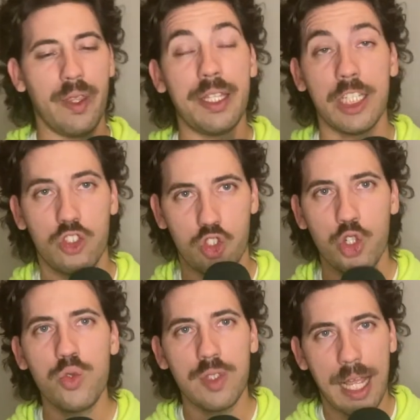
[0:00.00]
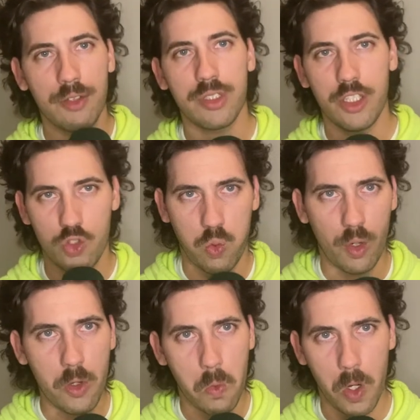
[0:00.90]
In the
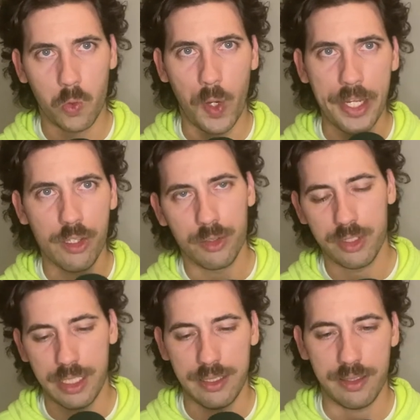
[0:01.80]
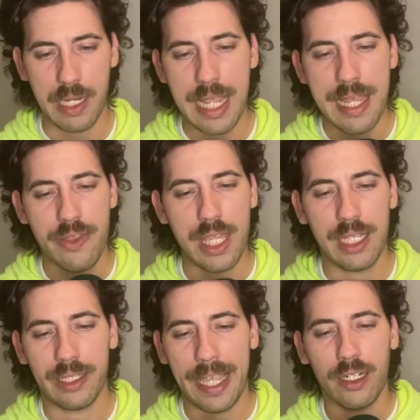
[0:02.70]
2021 regular season, the
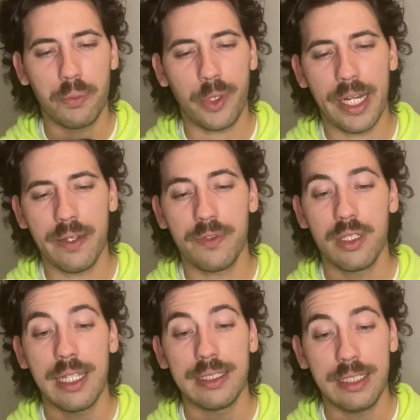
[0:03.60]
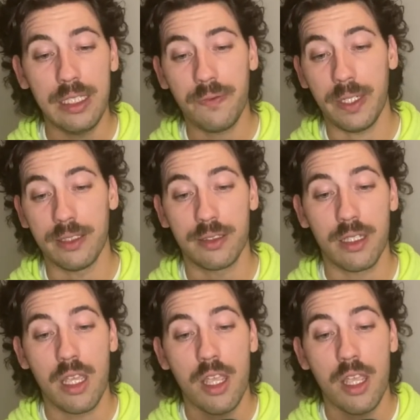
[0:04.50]
Atlanta Braves defense